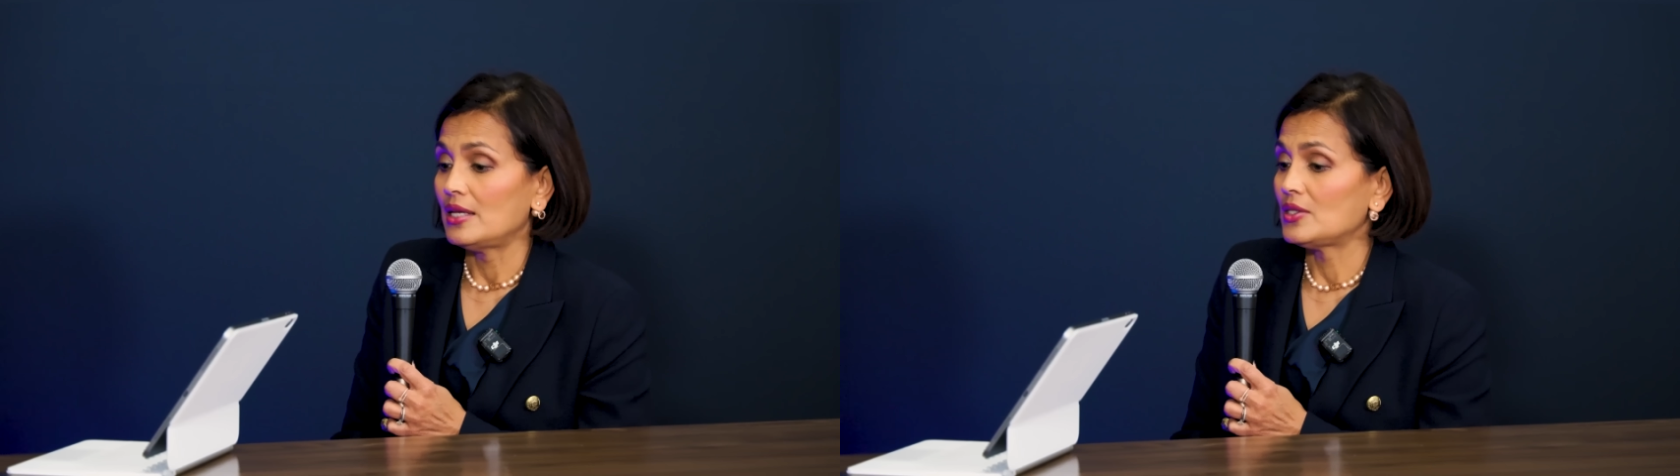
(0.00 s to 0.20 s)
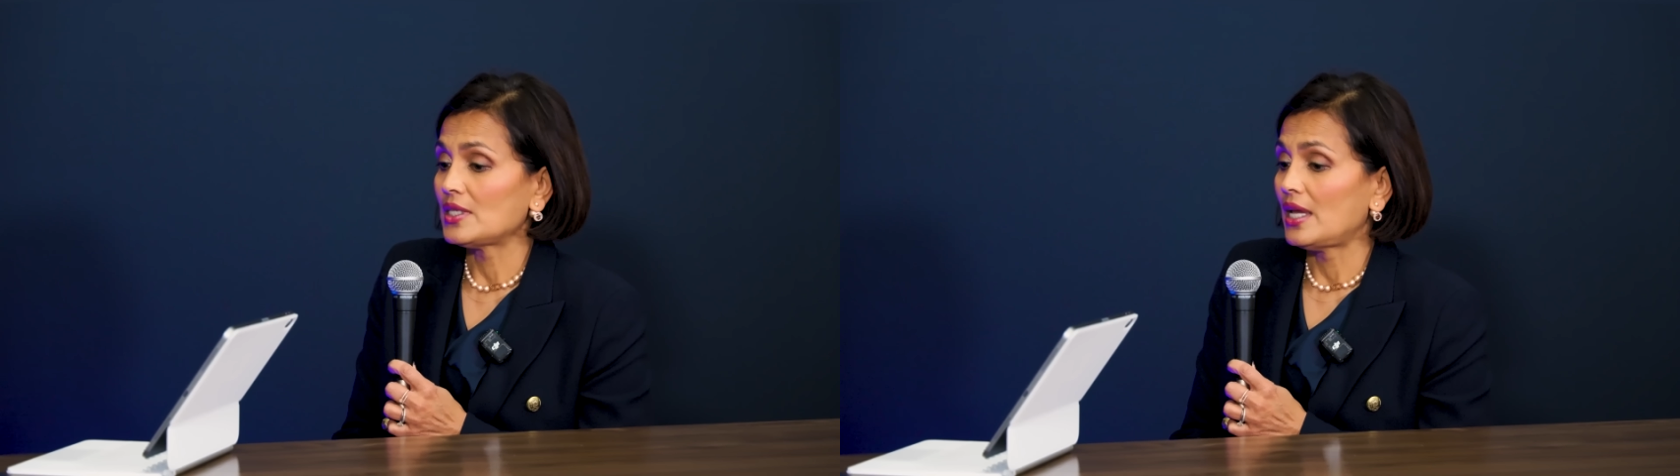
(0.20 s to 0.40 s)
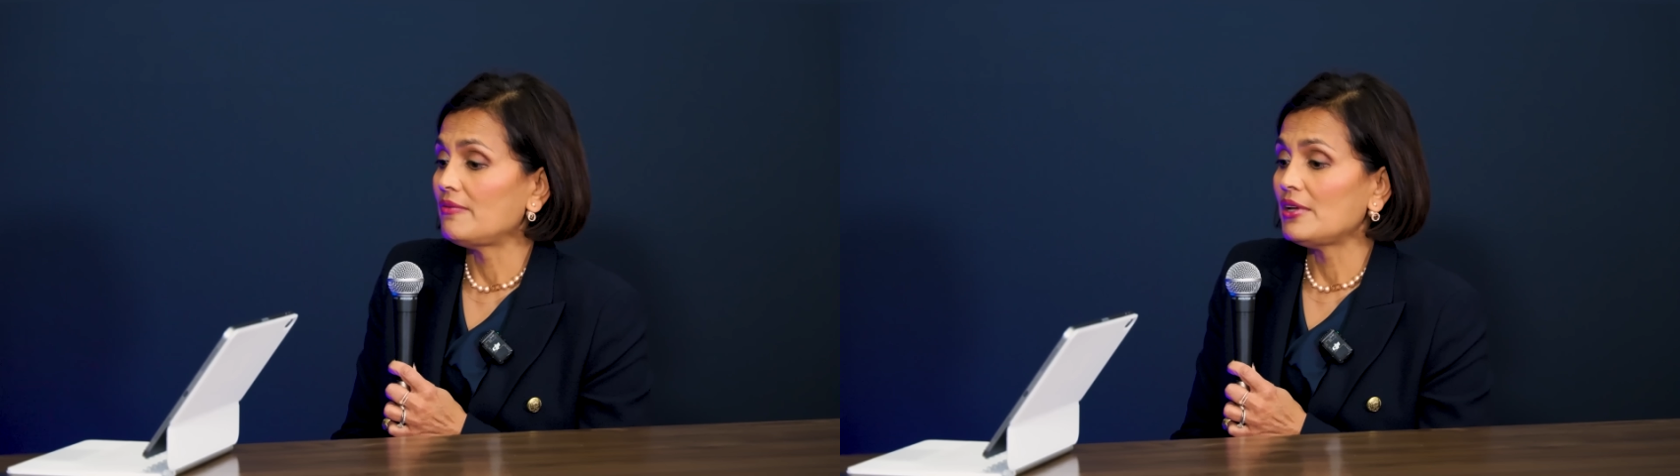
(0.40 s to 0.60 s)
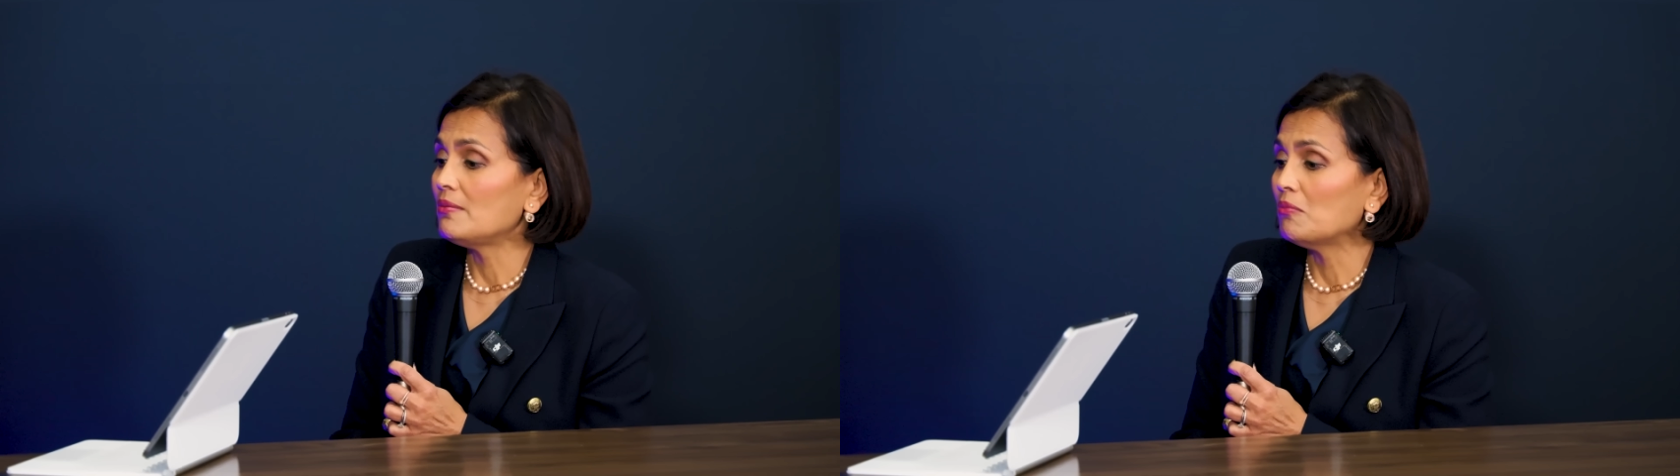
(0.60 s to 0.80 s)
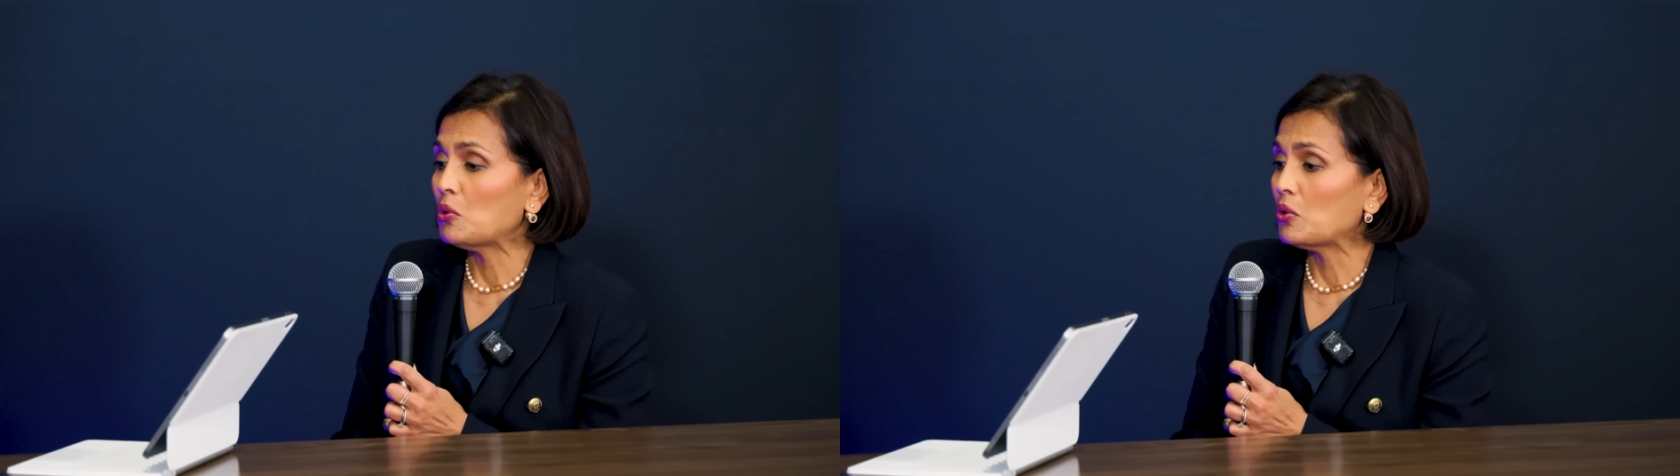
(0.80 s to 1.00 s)
is
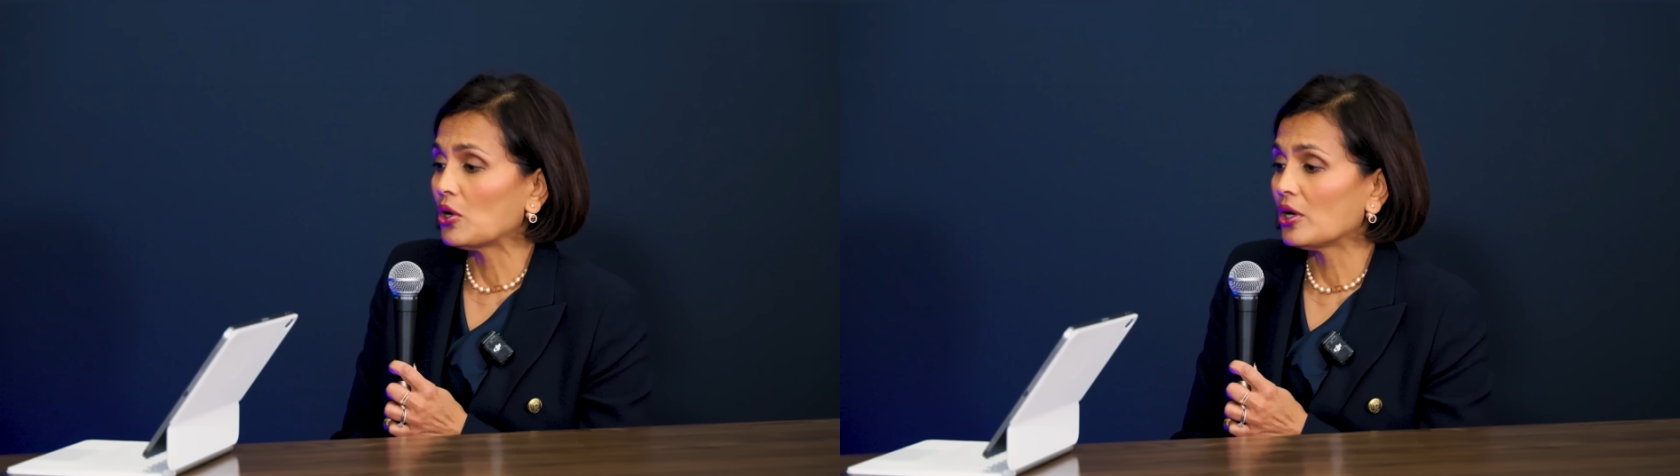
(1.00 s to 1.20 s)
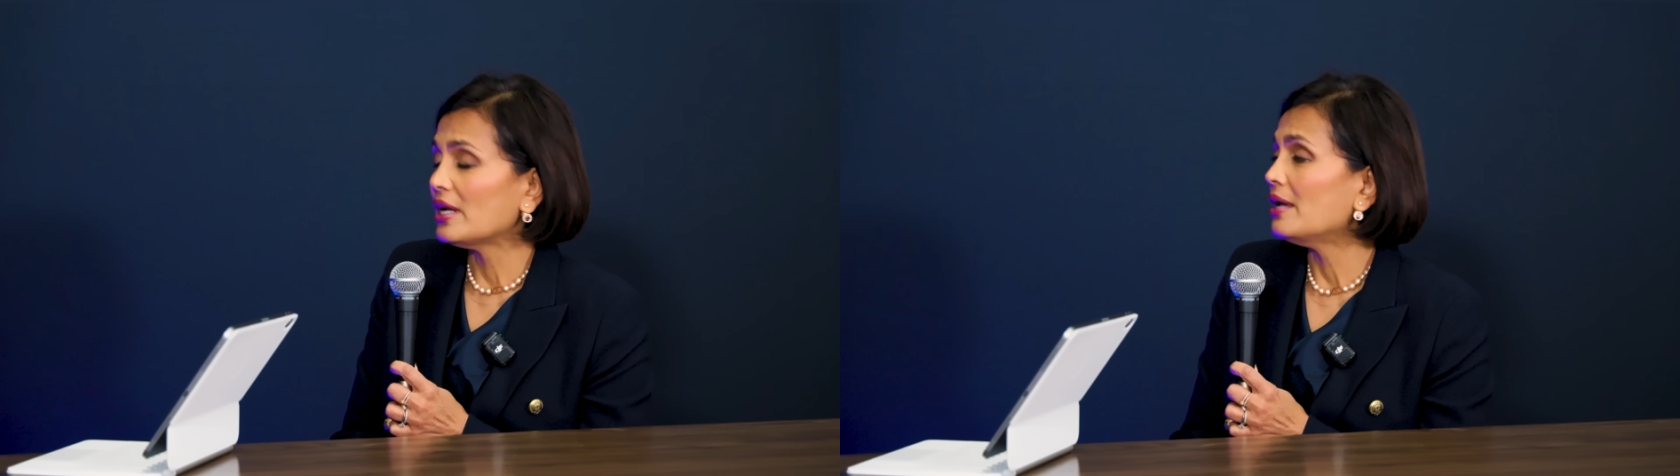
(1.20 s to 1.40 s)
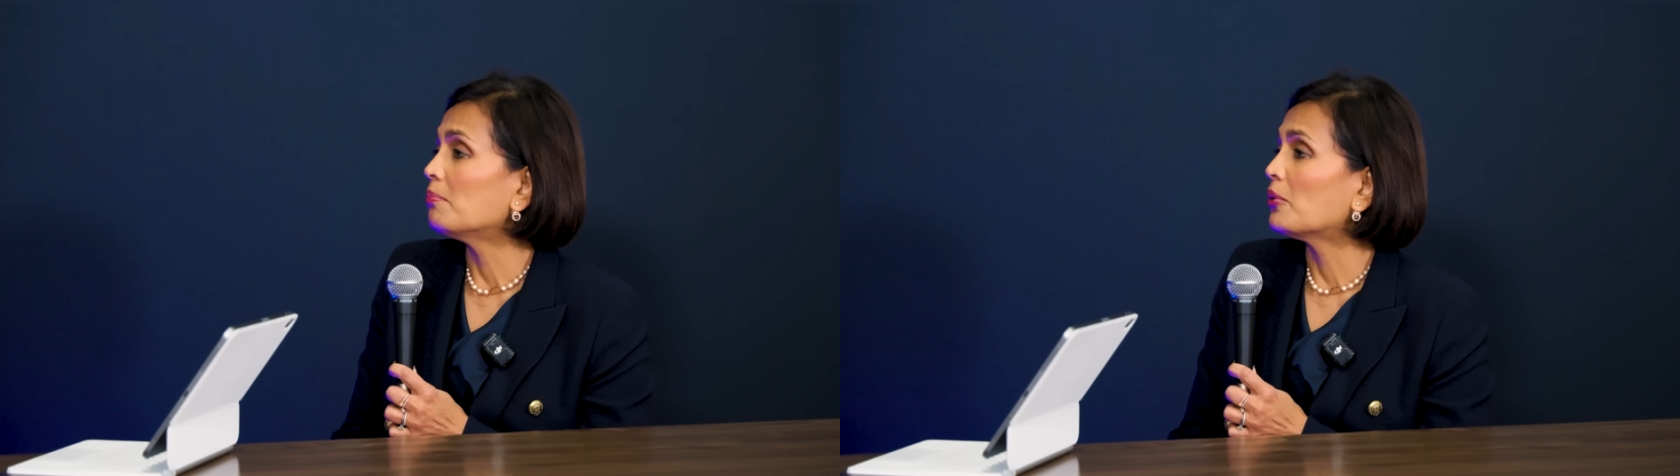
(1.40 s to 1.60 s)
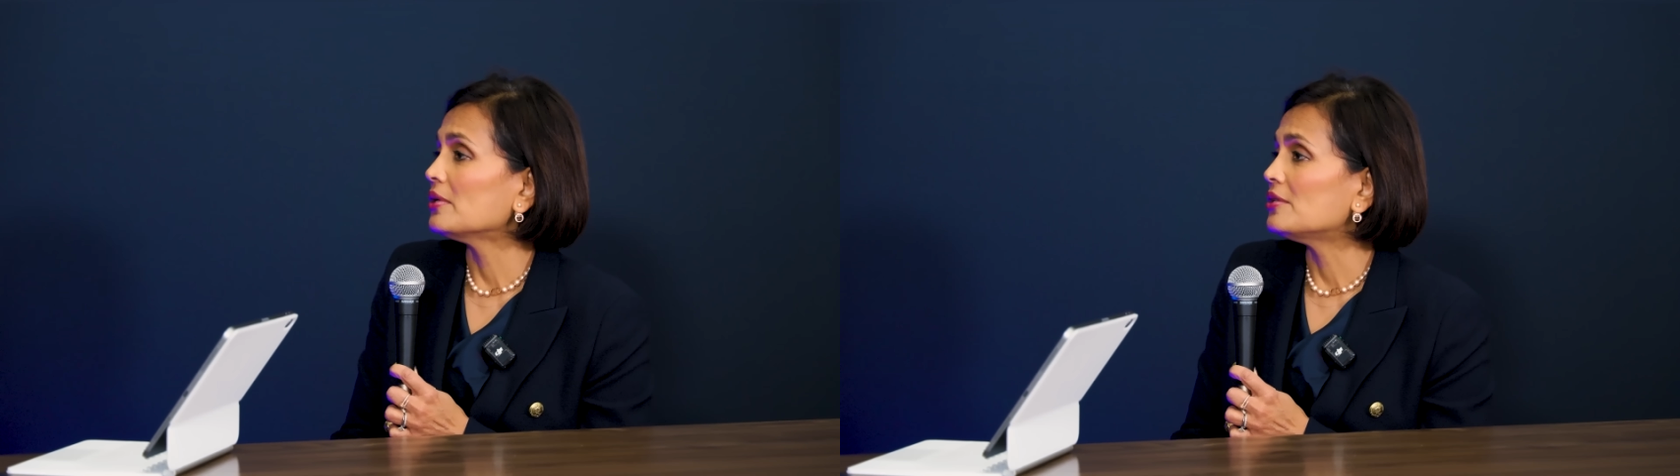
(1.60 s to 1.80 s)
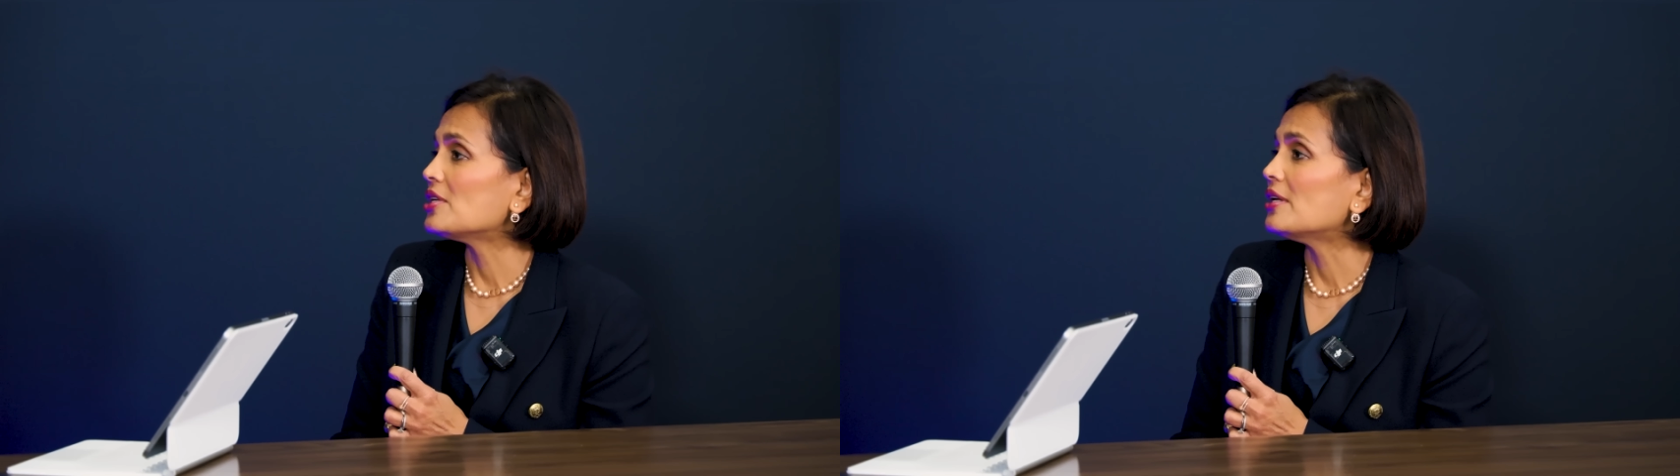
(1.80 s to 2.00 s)
even more
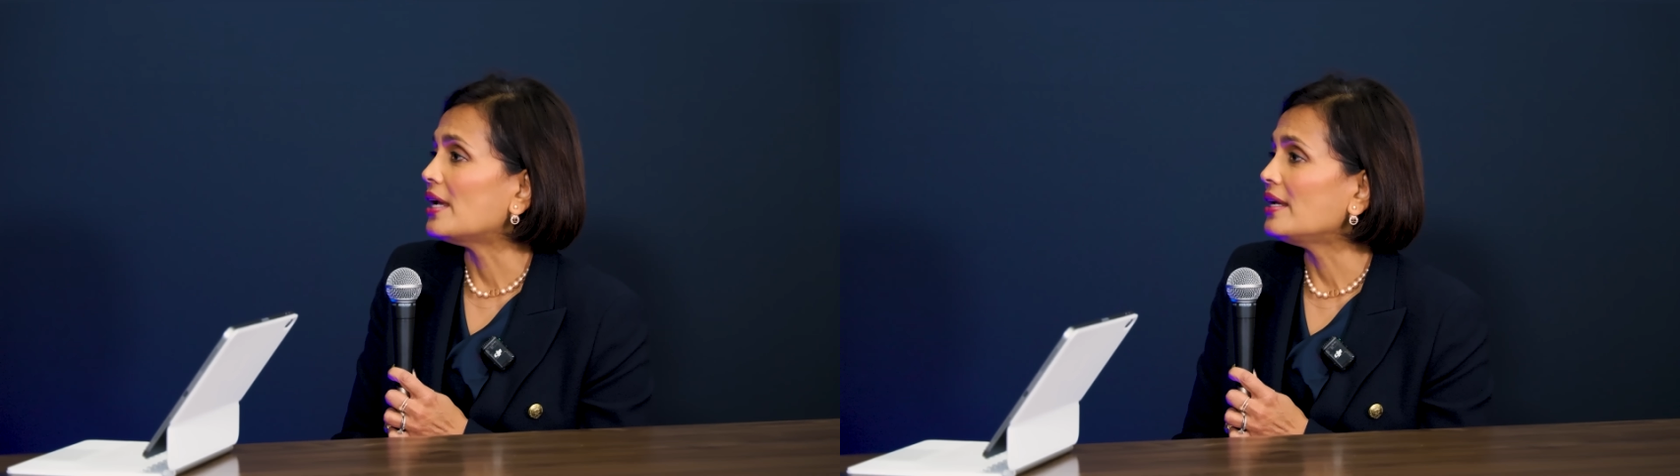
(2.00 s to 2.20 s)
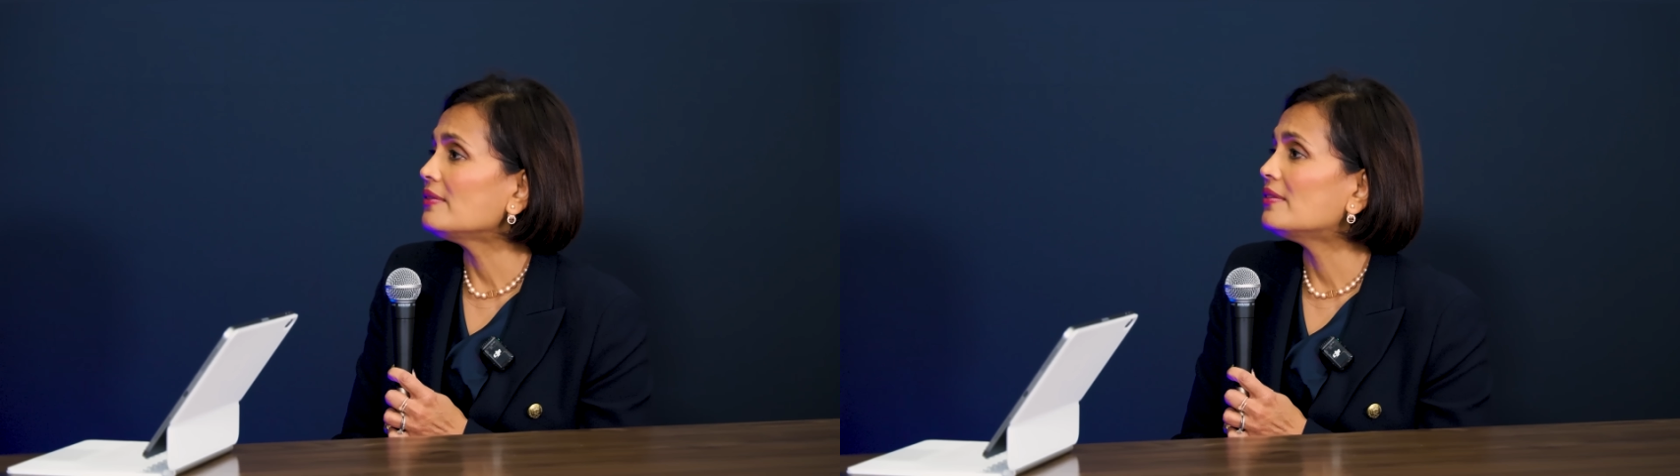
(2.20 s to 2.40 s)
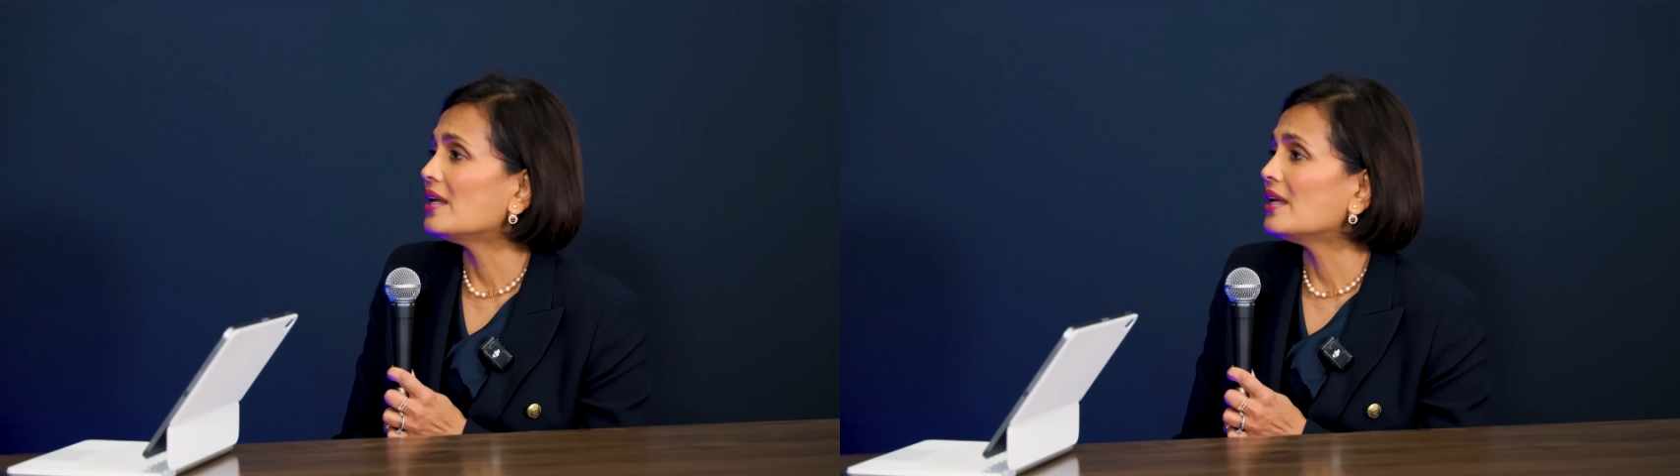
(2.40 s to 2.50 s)
important today